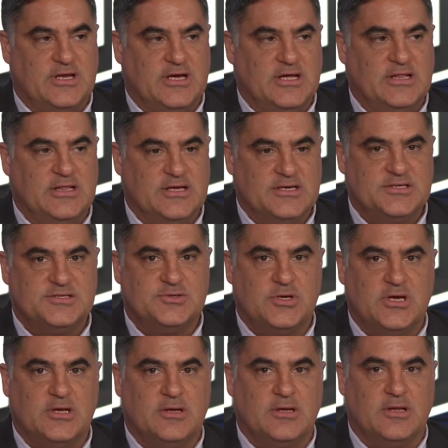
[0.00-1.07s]
in this,
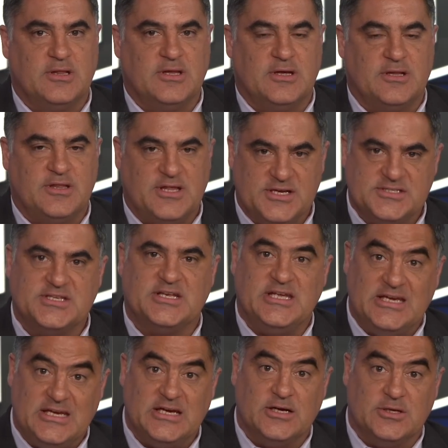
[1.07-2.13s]
uh, the things that he
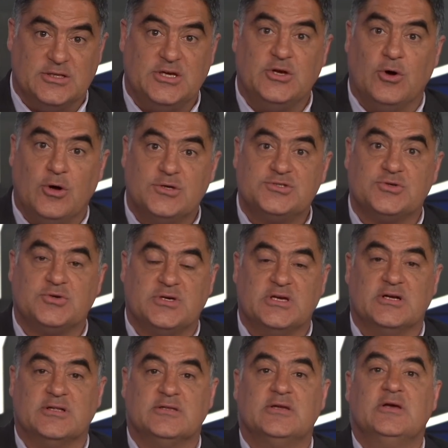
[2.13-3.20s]
killed, he also
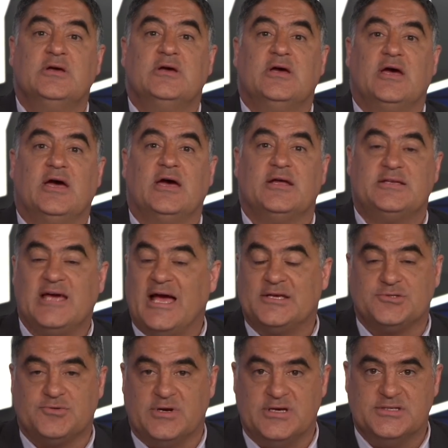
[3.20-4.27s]
killed a uh,
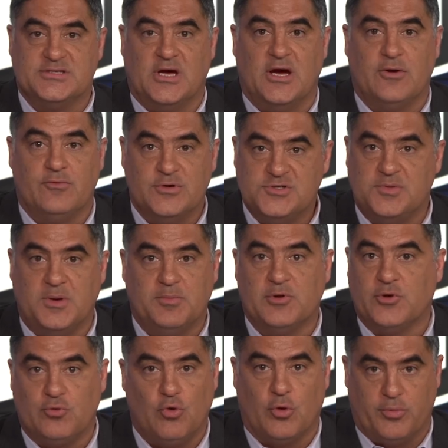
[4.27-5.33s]
tax raise on rich people
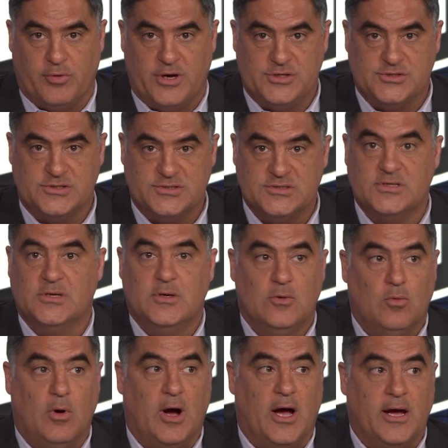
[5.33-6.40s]
and corporations.
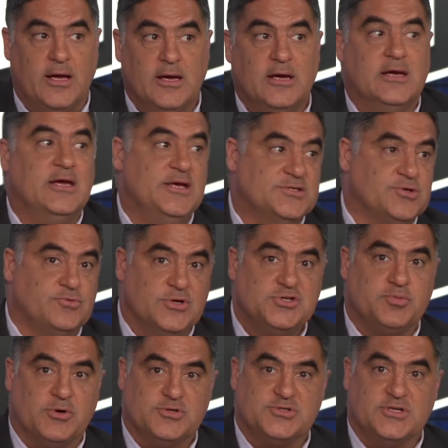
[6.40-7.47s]
Why? He's a rich
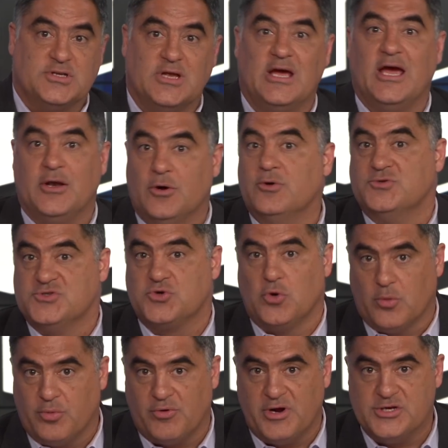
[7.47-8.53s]
person and owns a
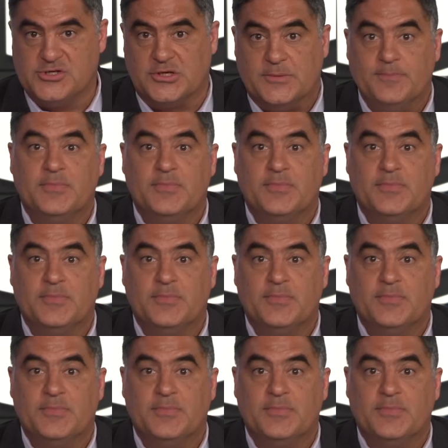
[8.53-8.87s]
corporation.